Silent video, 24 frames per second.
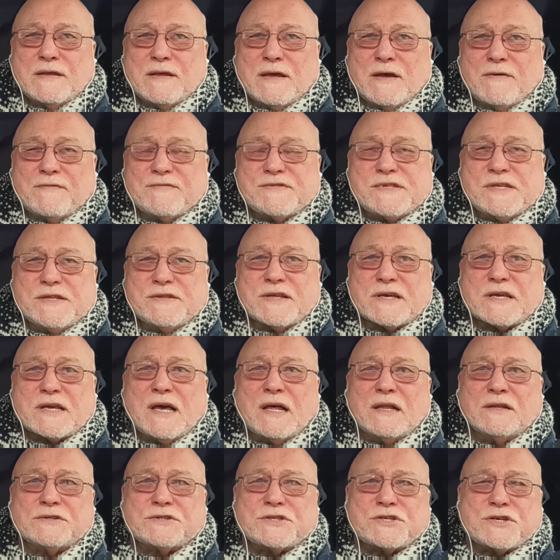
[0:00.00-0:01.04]
Obviously, the
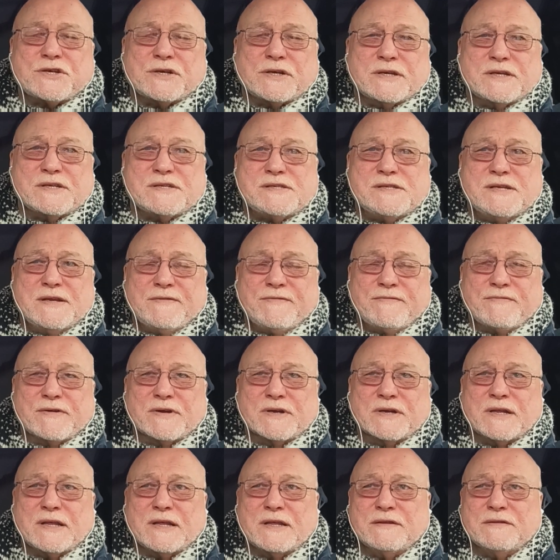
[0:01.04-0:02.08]
culture is
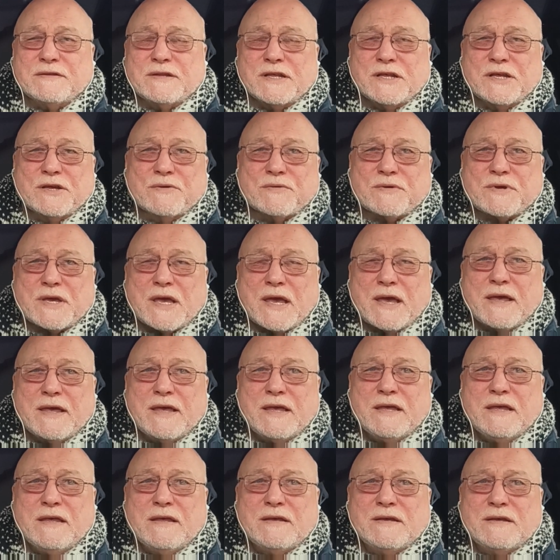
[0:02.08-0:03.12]
different in the
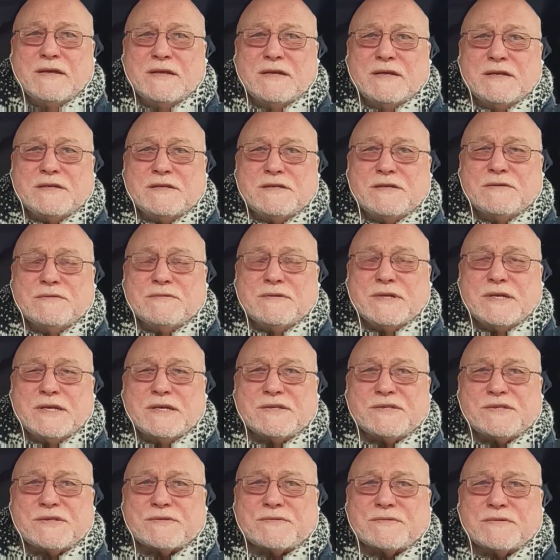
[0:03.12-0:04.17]
UK to
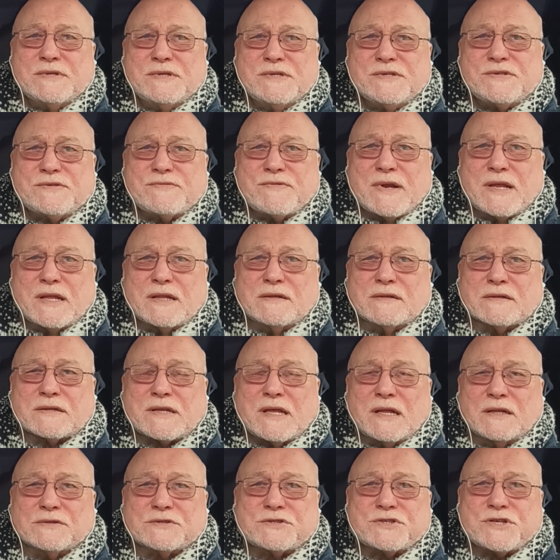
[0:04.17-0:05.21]
the Israel
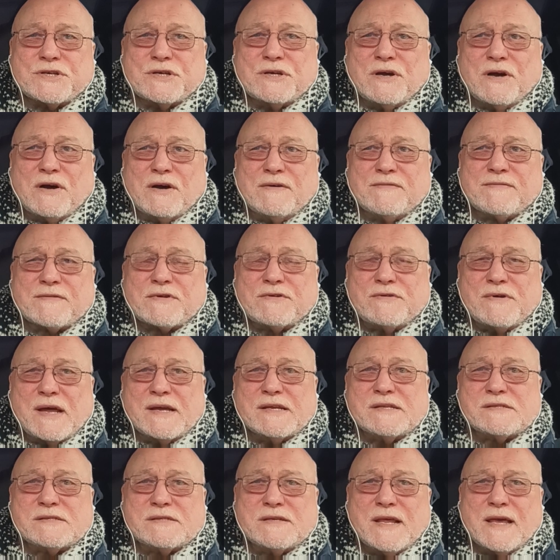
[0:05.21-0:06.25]
culture of
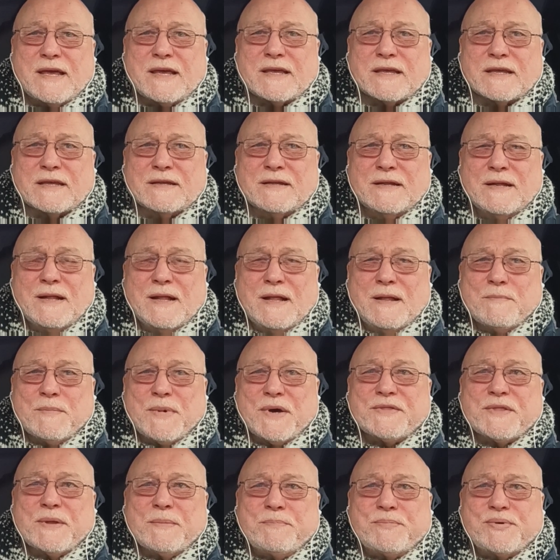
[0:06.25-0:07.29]
Christ's day.
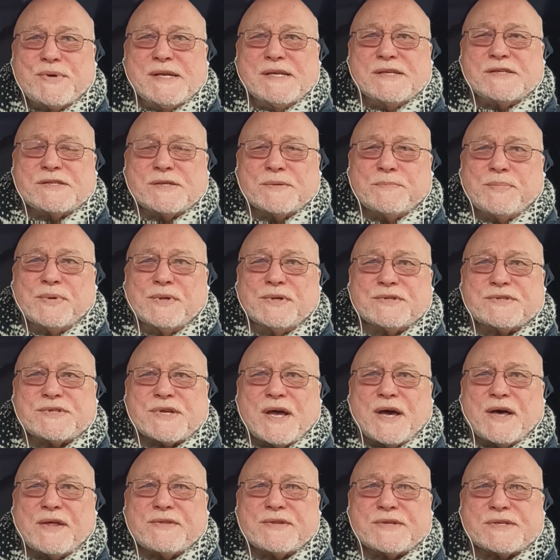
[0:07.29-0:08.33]
But the principles
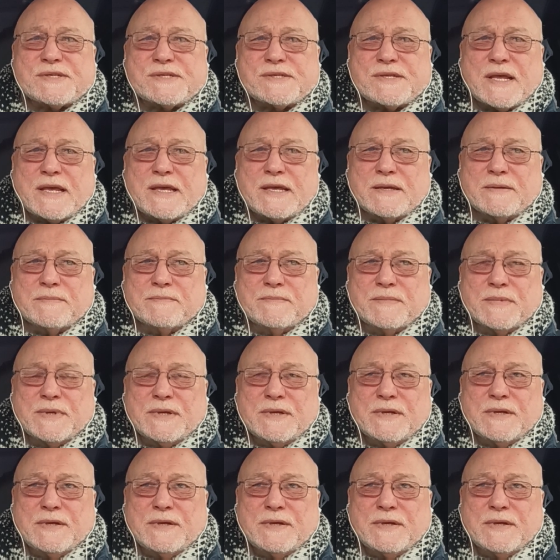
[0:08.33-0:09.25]
are the same.